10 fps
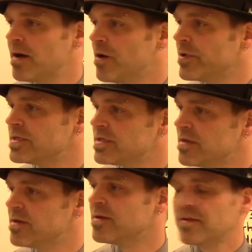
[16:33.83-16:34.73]
We see
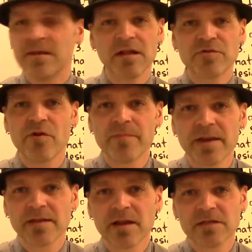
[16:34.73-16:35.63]
the
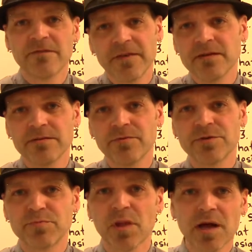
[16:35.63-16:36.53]
electromagnetic field,
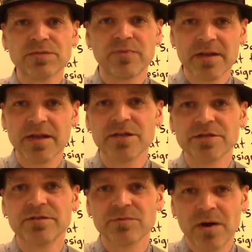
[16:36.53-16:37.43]
which blocks
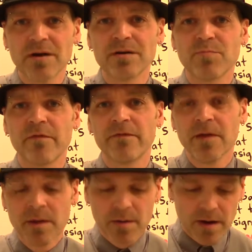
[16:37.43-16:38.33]
radiation as well
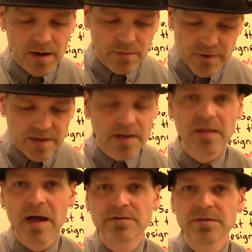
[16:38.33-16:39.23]
and really
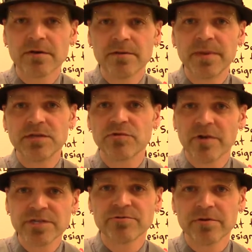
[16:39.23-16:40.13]
allows there to be
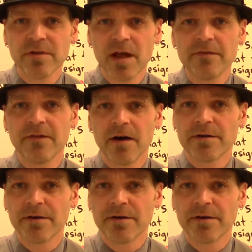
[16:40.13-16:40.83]
terrestrial life on